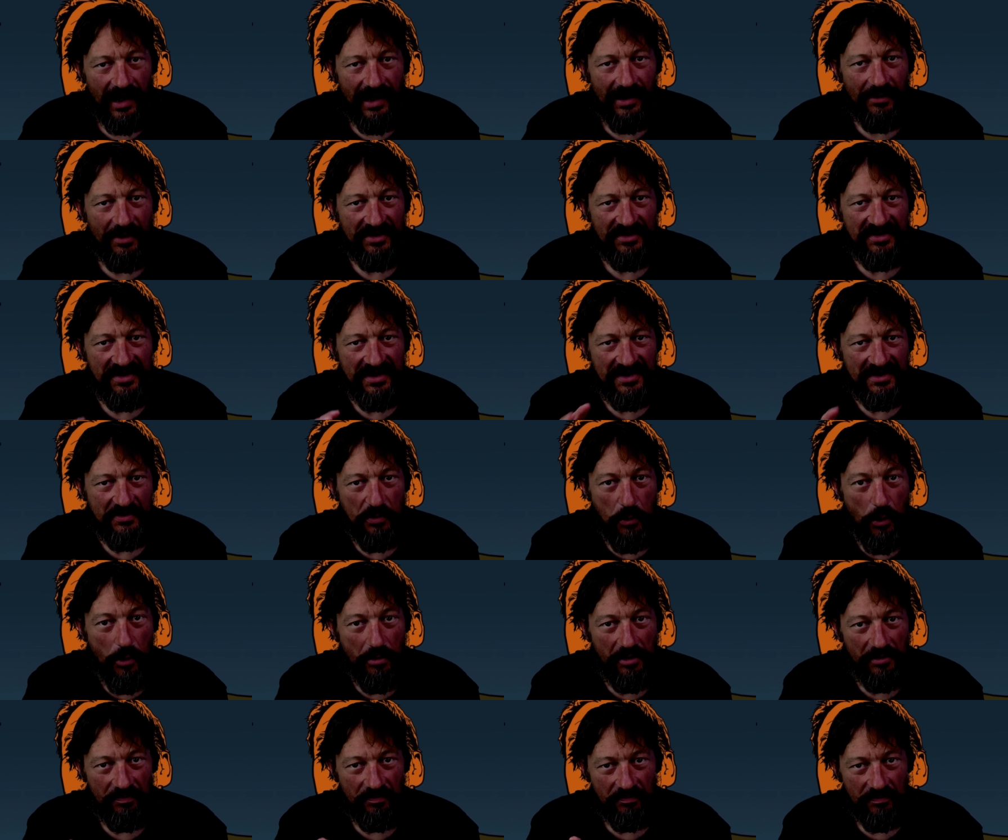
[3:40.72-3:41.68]
Anyway, so this
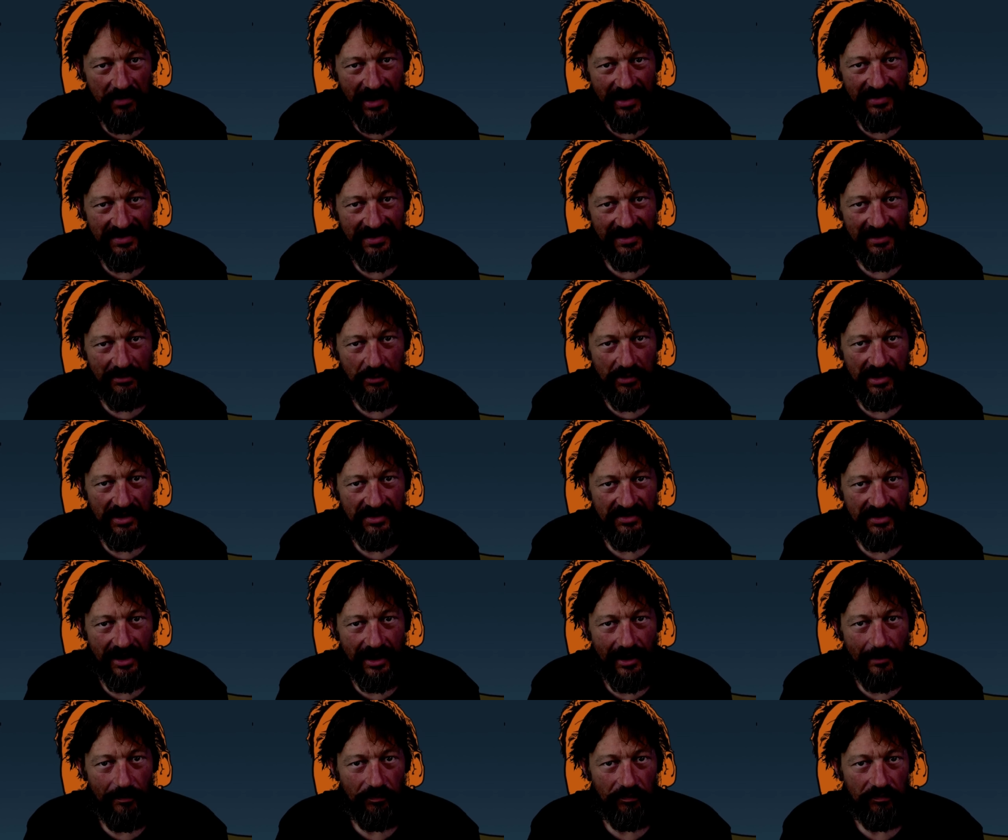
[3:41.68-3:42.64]
woman basically
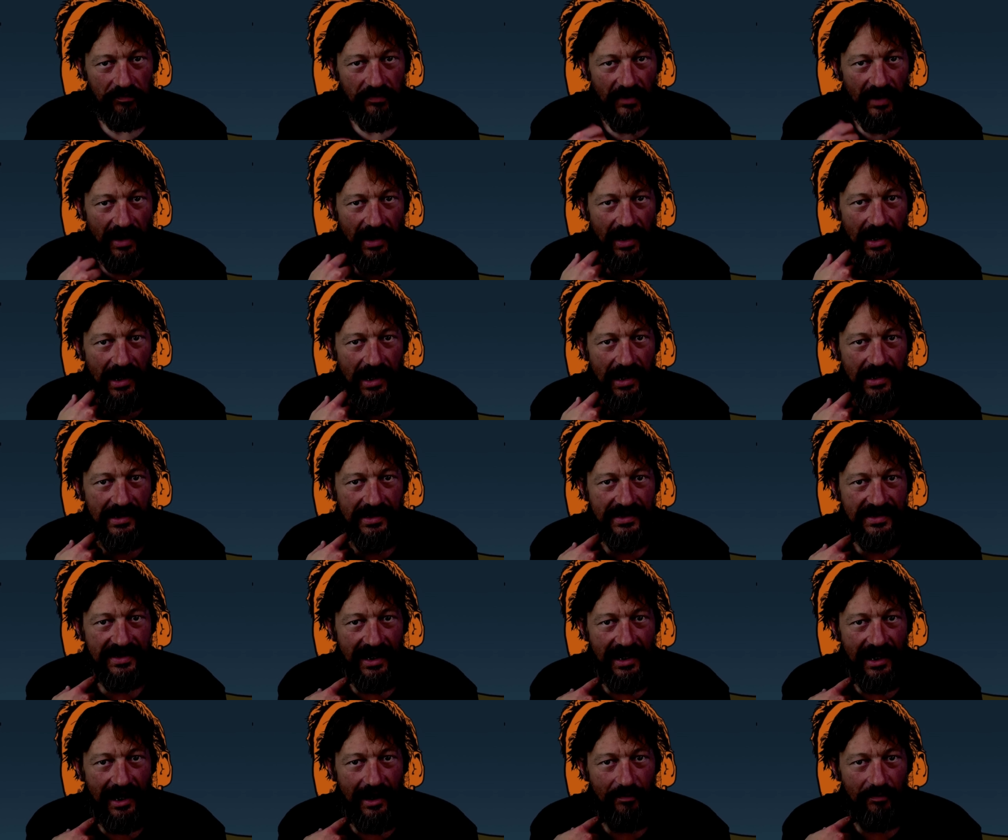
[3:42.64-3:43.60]
rings up
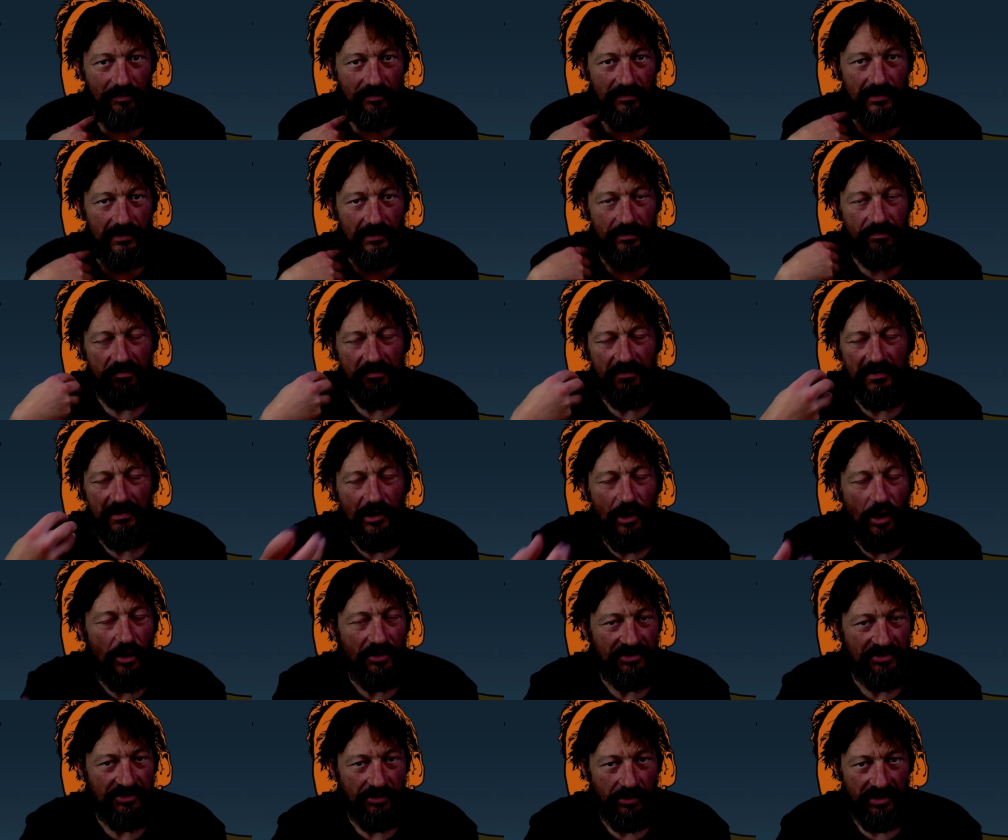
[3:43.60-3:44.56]
and um,
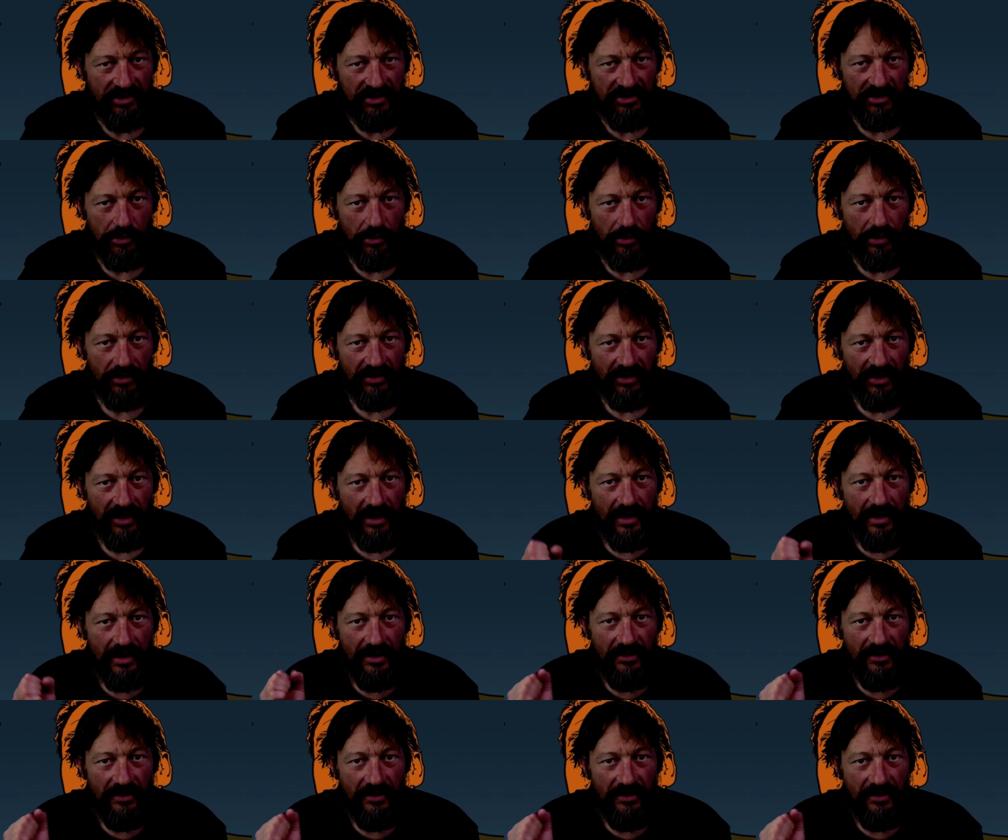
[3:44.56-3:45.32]
long story short,